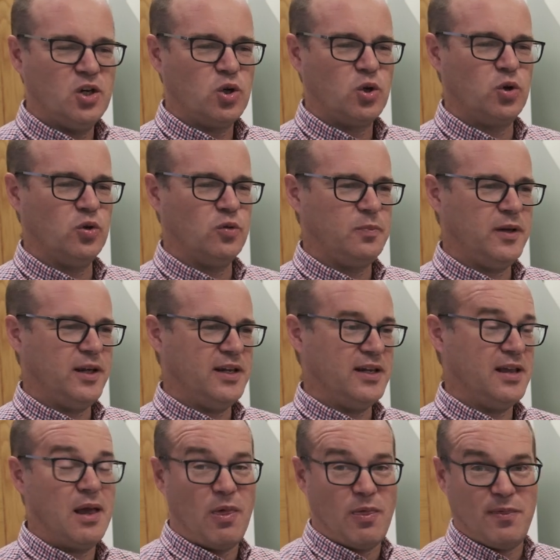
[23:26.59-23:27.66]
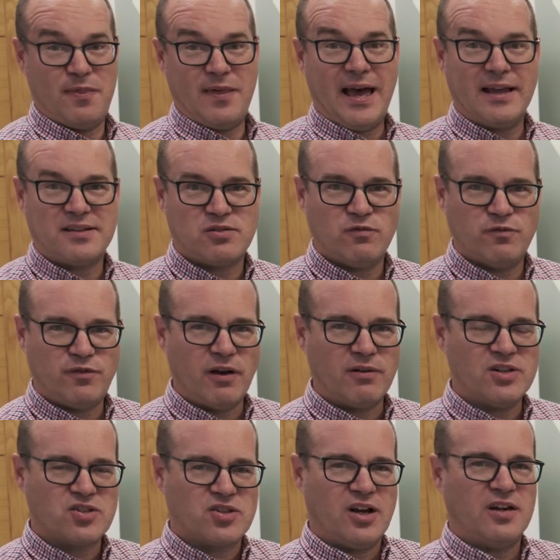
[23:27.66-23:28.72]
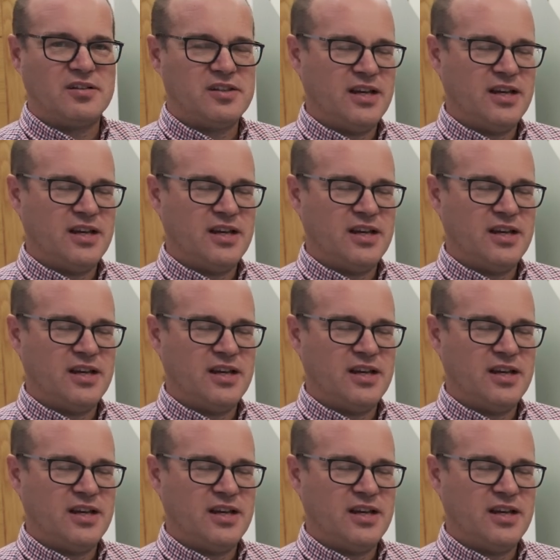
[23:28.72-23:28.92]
could be that very start of